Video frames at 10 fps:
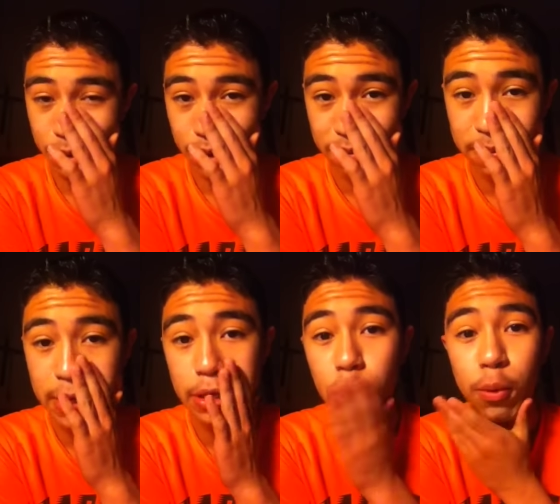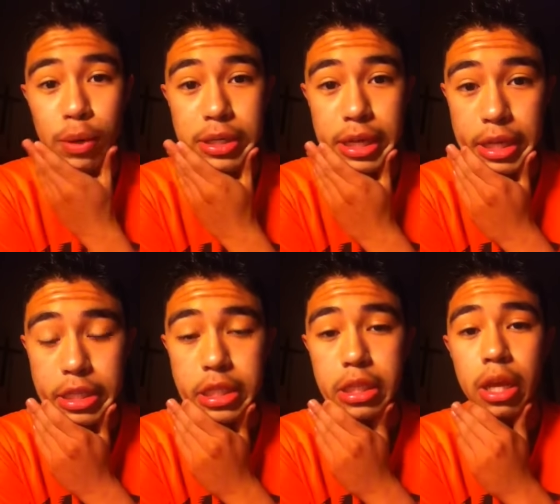would have been too
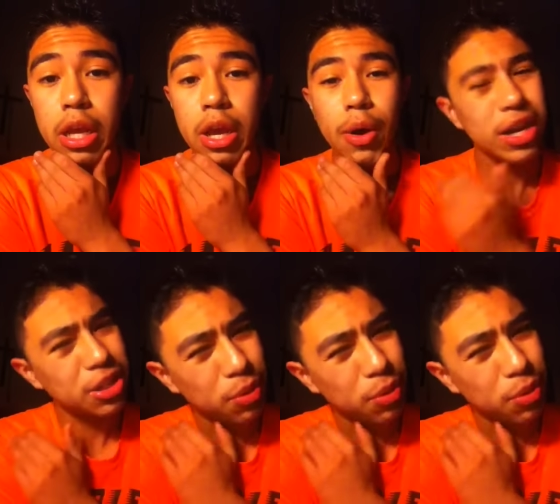intense. Actually,